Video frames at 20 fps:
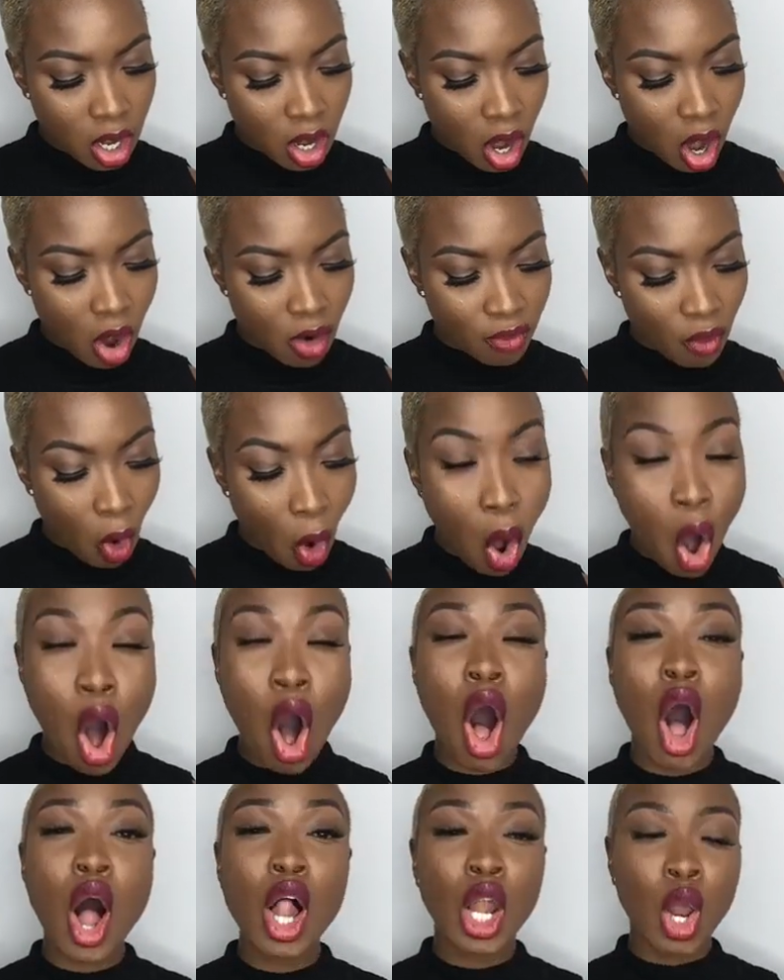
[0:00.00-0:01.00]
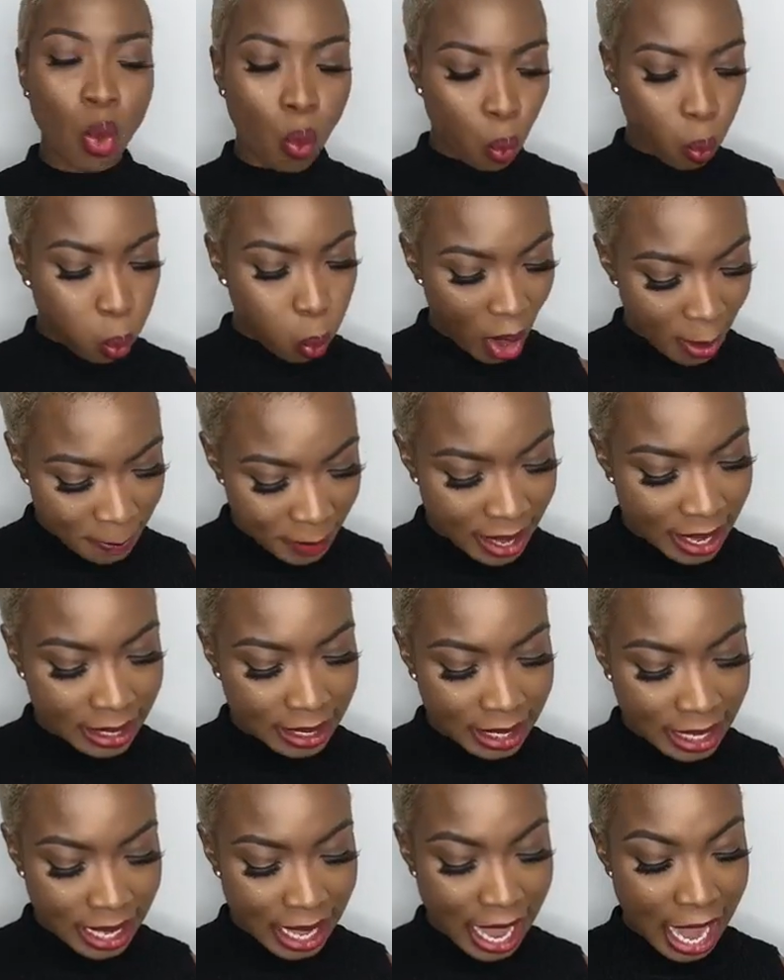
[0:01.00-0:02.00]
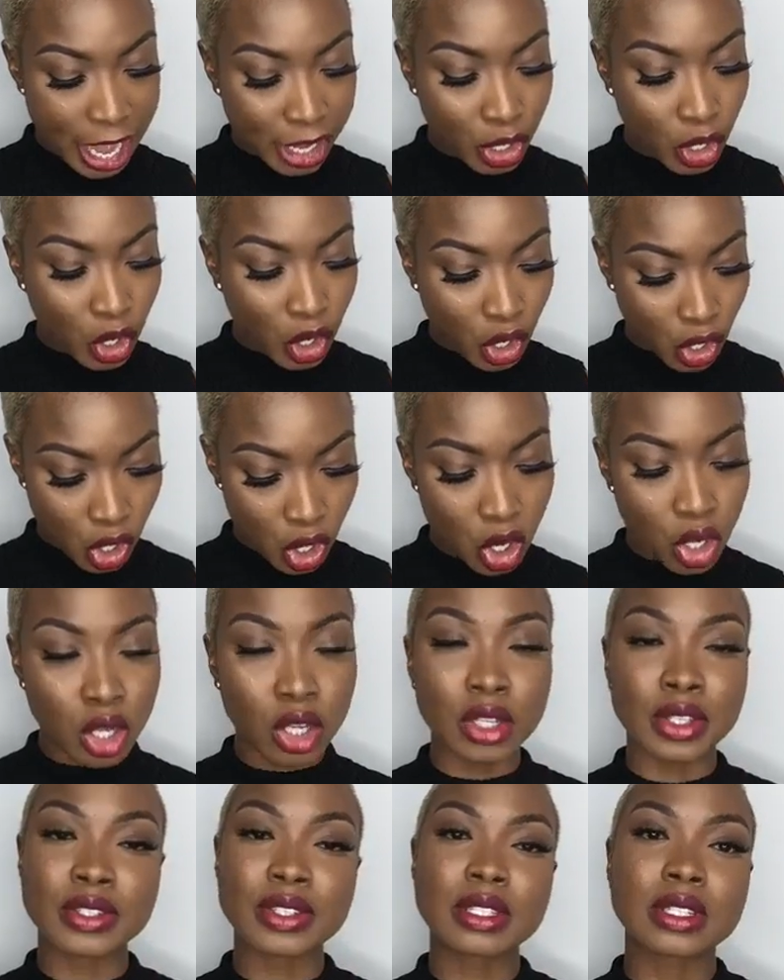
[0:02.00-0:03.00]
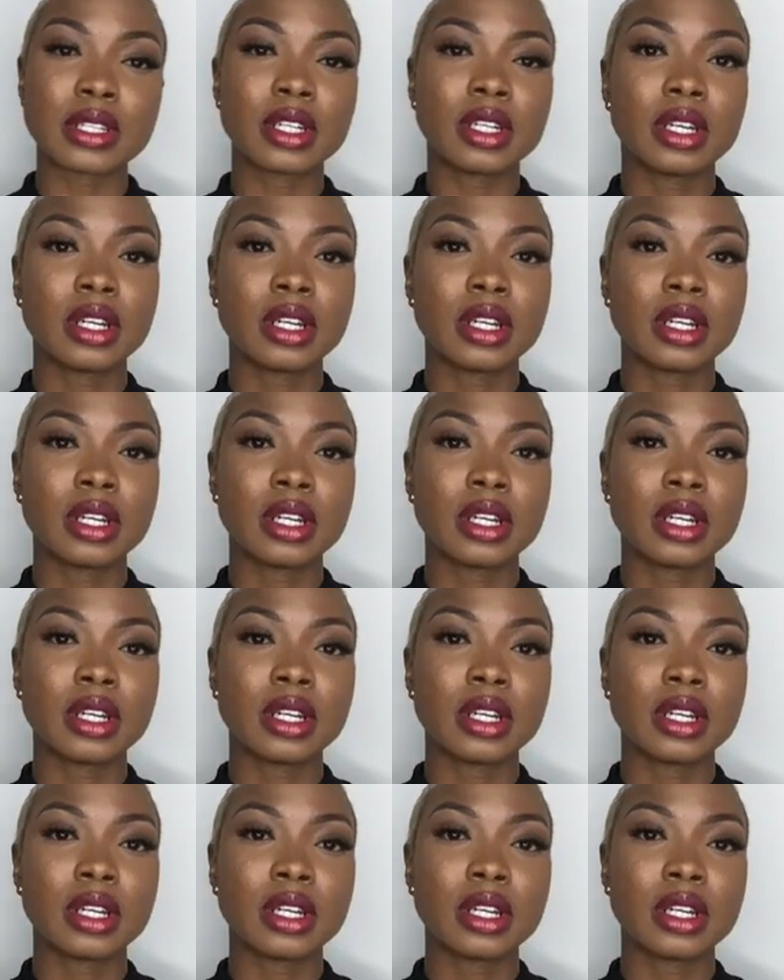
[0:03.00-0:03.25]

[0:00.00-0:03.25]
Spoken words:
of all women and girls